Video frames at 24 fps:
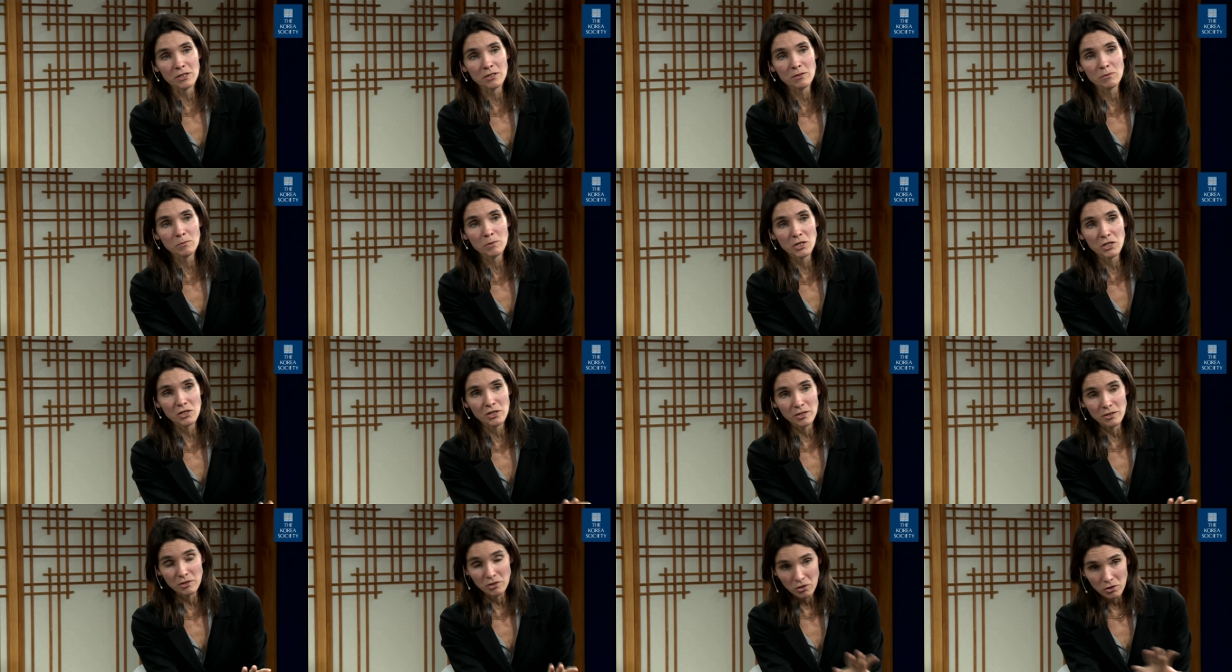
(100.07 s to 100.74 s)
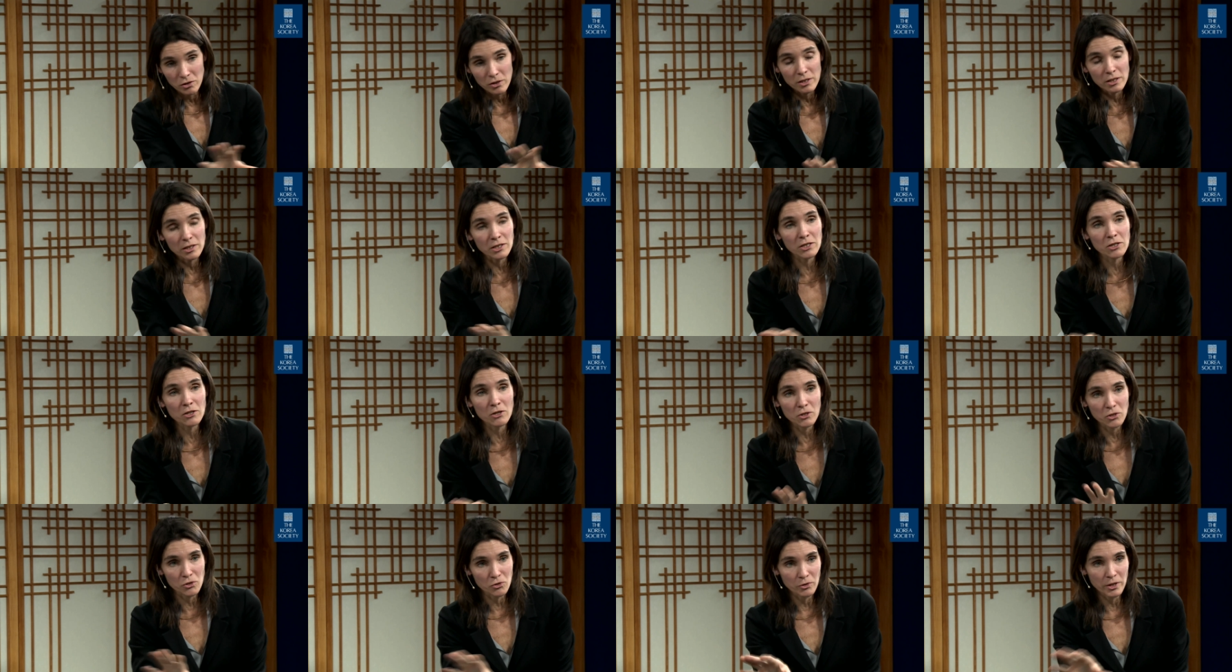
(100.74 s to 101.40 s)
which is currently
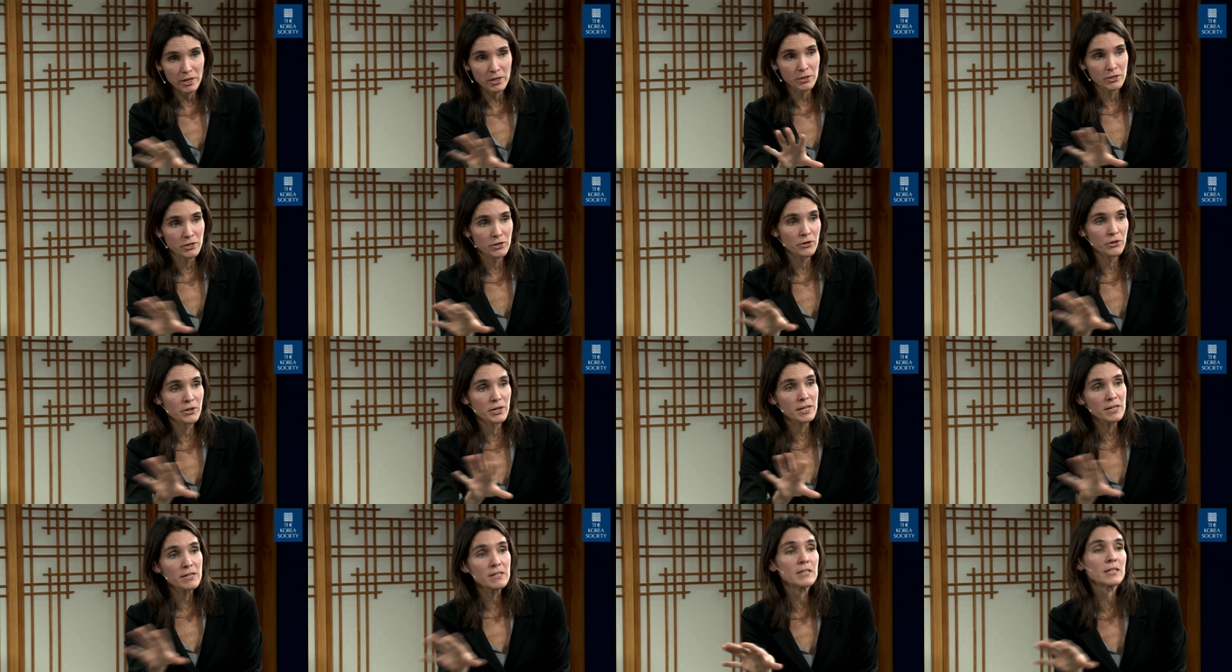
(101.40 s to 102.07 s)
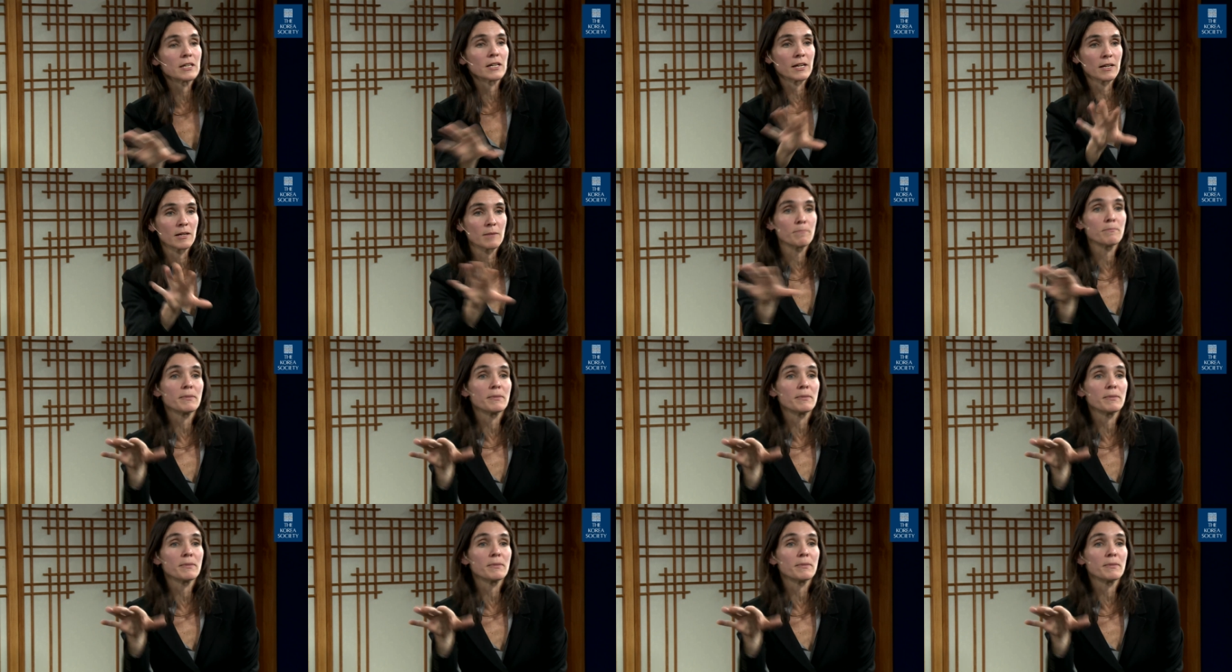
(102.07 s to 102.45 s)
Australia or India,